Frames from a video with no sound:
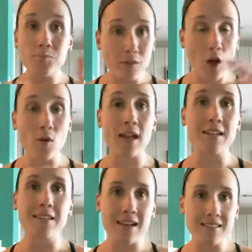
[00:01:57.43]

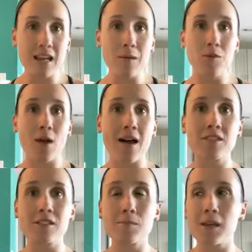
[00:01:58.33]
okay, next time you have
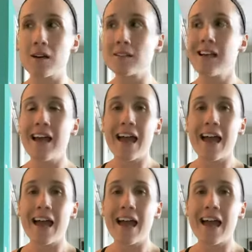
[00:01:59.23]
this meal,